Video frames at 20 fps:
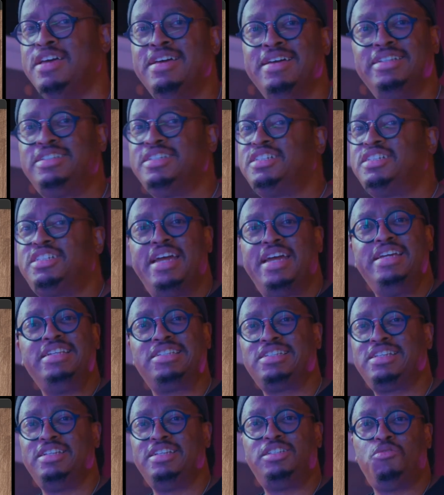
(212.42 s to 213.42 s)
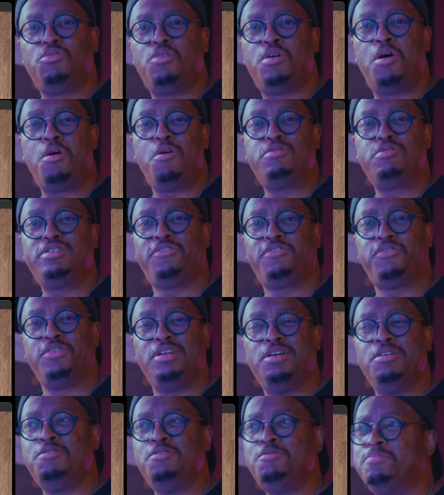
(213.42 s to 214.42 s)
just changes it into a whole different
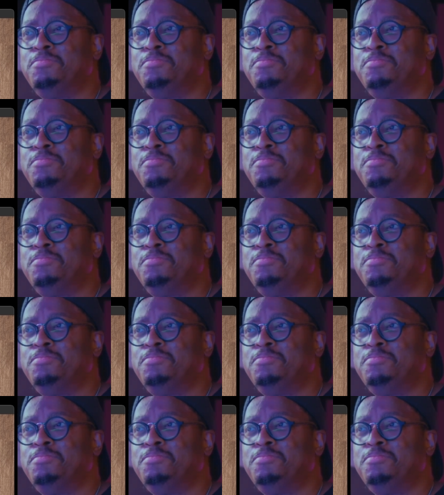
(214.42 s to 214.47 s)
loop.